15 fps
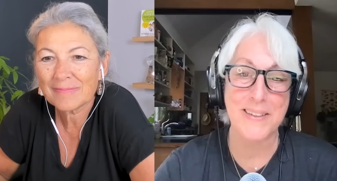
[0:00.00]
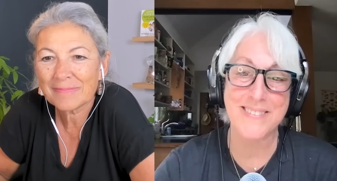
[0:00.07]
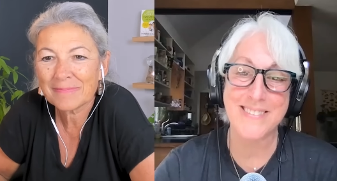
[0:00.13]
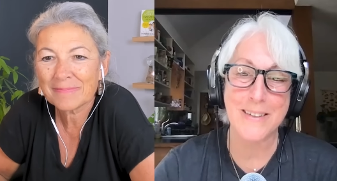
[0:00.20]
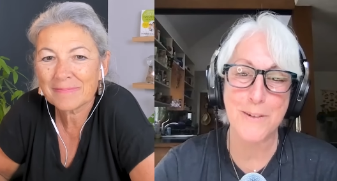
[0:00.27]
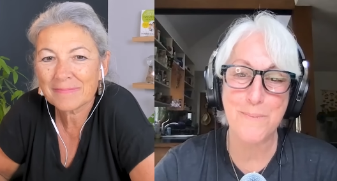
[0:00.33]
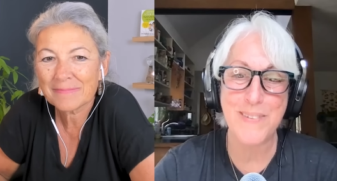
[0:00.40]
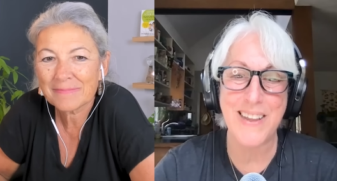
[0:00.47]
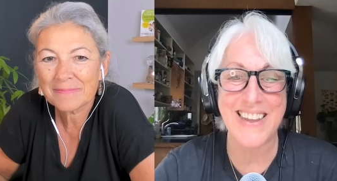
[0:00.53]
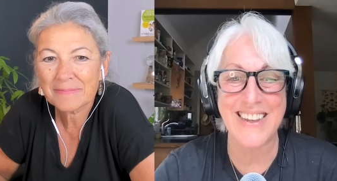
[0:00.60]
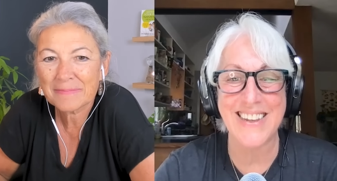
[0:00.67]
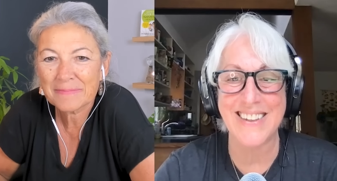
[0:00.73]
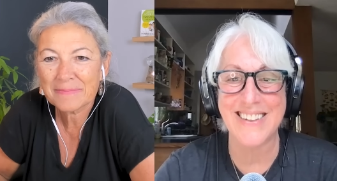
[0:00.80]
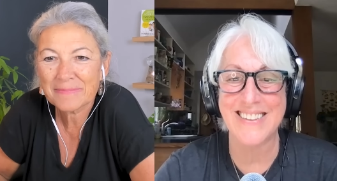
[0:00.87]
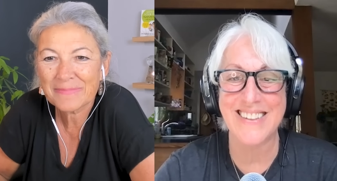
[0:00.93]
Speaker 1: wisdom,
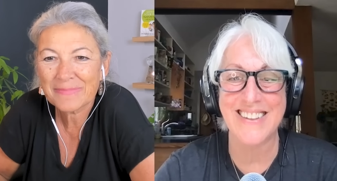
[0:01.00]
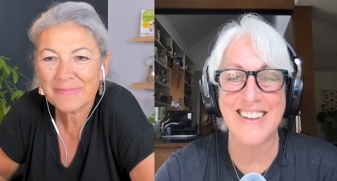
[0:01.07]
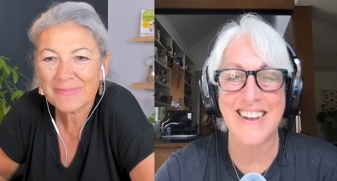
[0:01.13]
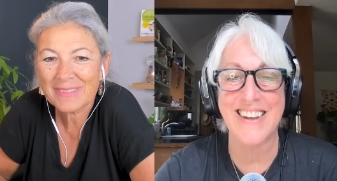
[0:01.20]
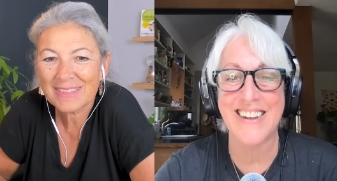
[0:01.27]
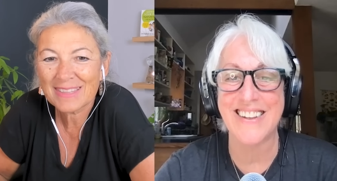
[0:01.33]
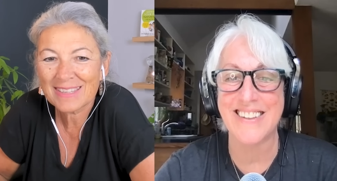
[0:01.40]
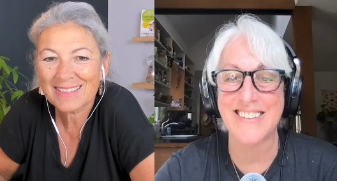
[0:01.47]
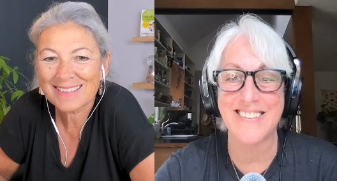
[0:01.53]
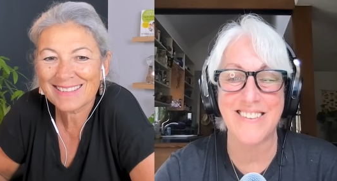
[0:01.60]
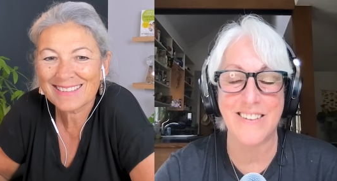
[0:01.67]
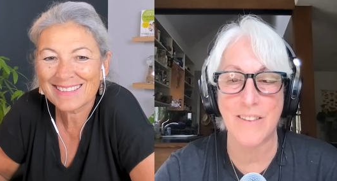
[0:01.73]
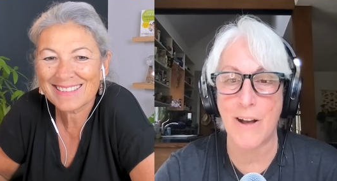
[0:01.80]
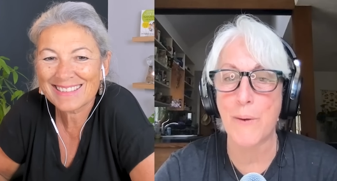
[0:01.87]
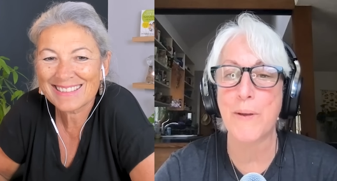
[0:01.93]
and uh,
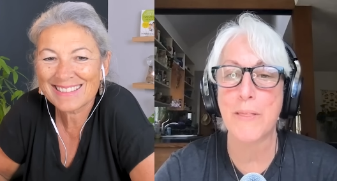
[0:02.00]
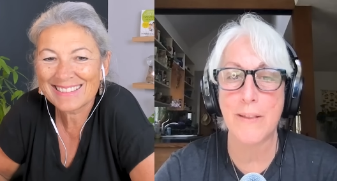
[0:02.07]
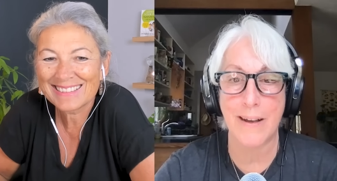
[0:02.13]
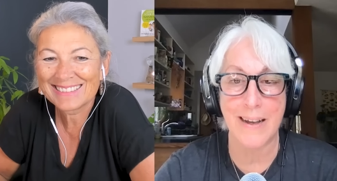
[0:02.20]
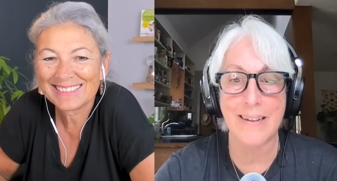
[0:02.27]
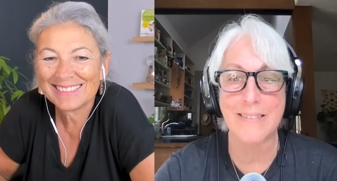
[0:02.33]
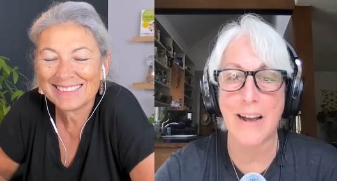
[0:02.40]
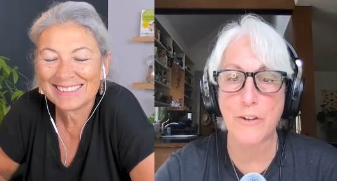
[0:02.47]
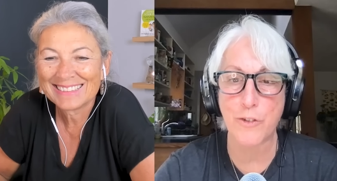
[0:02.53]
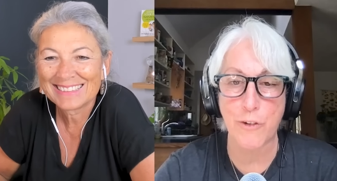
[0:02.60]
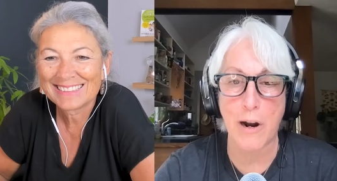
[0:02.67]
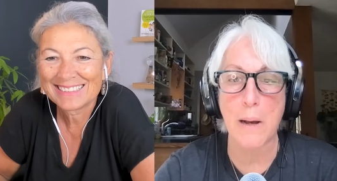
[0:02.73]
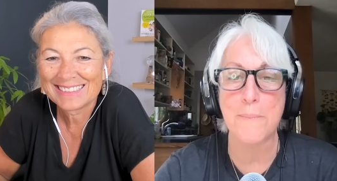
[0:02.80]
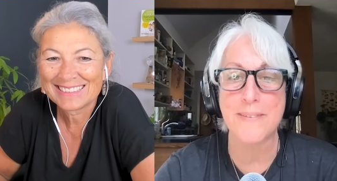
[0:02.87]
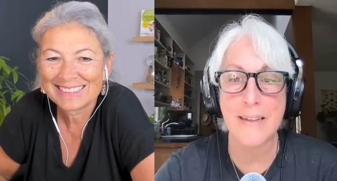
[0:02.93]
along with uh, Dr.
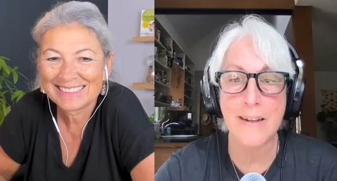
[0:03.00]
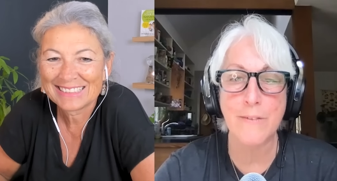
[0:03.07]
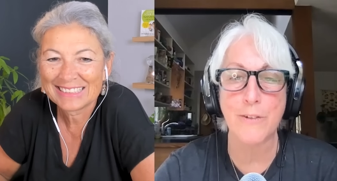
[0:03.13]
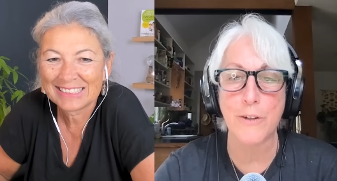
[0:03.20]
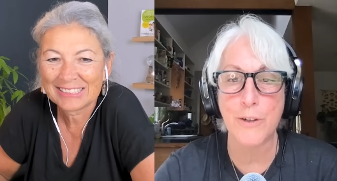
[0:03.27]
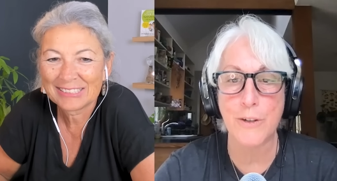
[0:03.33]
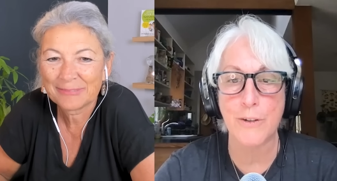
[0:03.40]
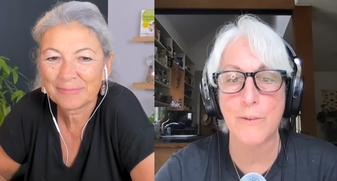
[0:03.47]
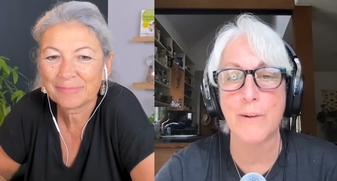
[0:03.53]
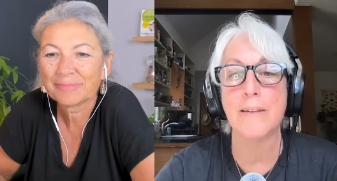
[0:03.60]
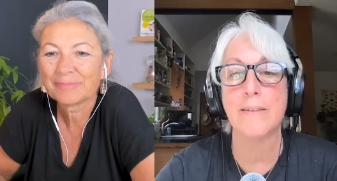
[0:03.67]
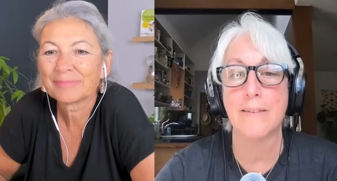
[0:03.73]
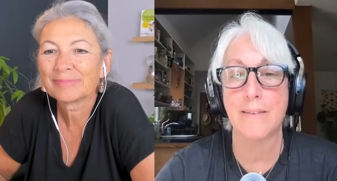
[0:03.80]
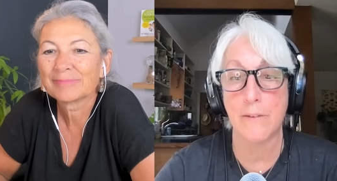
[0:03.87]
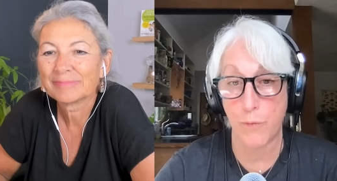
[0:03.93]
Rob Silver, who
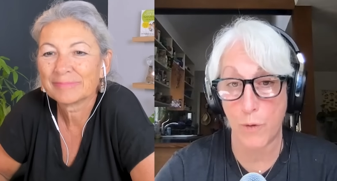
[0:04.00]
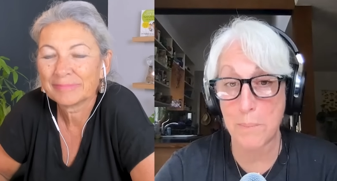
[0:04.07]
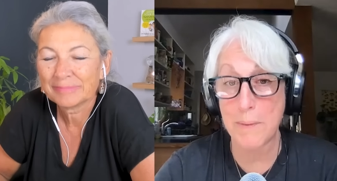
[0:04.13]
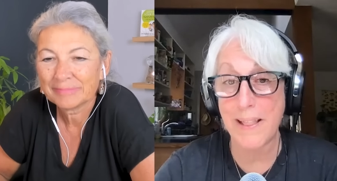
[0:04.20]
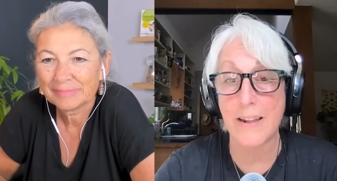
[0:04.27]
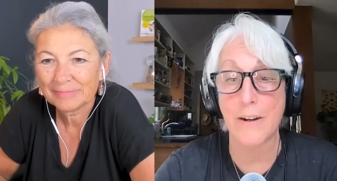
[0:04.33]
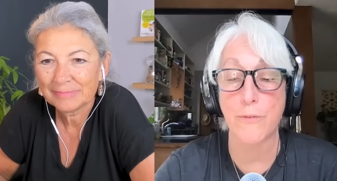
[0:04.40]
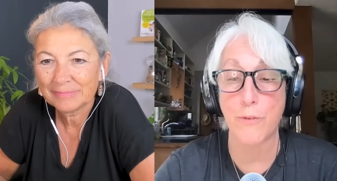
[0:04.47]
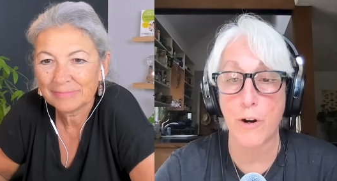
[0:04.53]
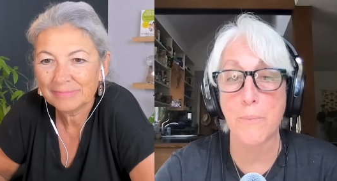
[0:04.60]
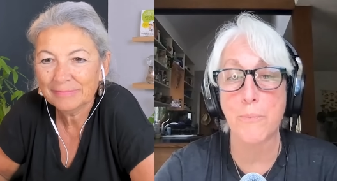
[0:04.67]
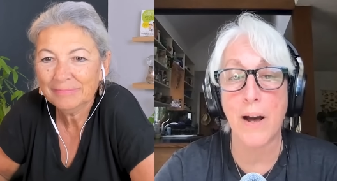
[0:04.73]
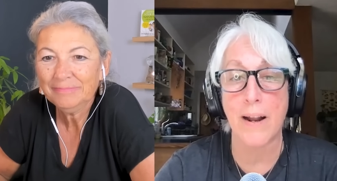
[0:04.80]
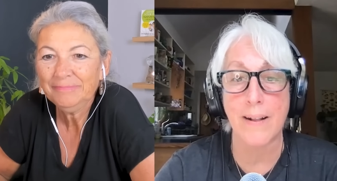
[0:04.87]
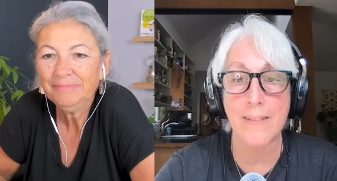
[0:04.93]
is the formulator for
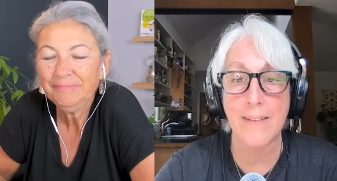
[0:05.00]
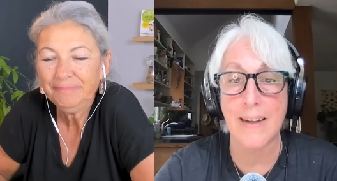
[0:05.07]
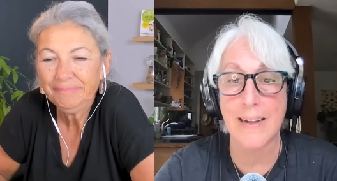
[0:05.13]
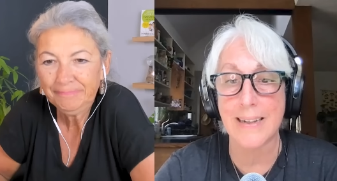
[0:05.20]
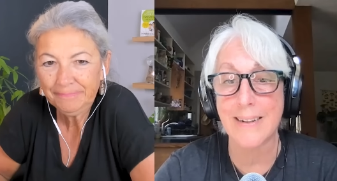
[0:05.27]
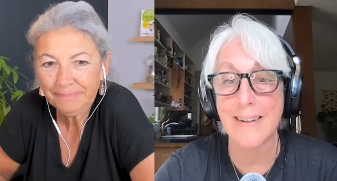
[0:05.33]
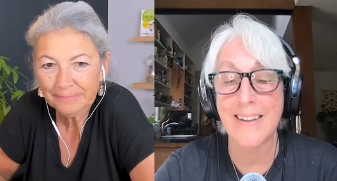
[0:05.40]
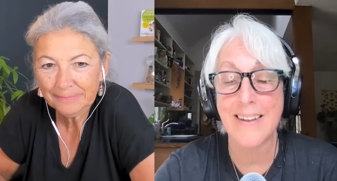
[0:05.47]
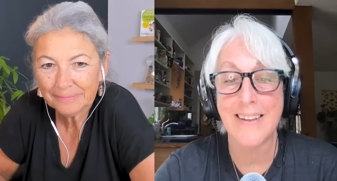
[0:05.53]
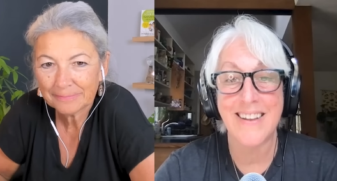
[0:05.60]
our product line.